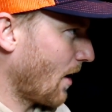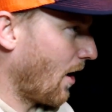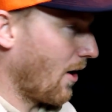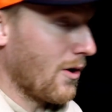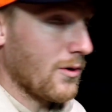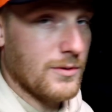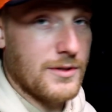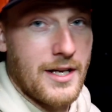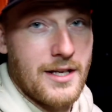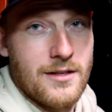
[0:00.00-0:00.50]

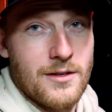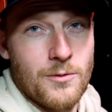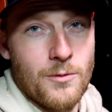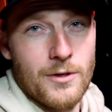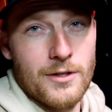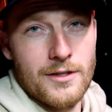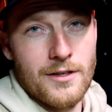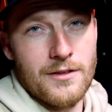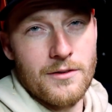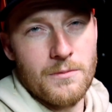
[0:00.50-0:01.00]
Oh, Taylor
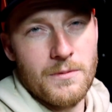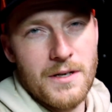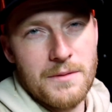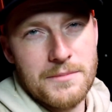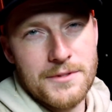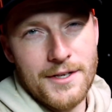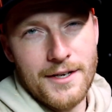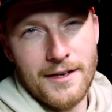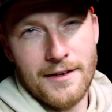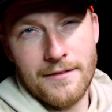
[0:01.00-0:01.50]
worked on the
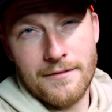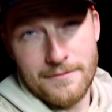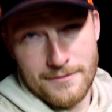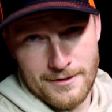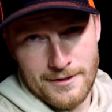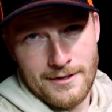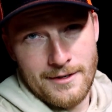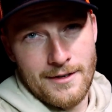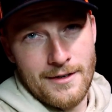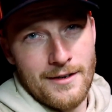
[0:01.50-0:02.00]
website.
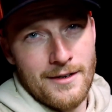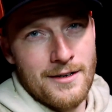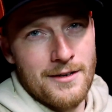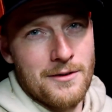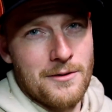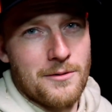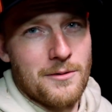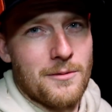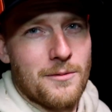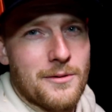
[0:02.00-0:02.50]

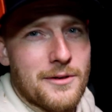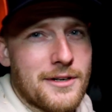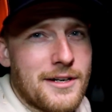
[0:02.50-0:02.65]
We're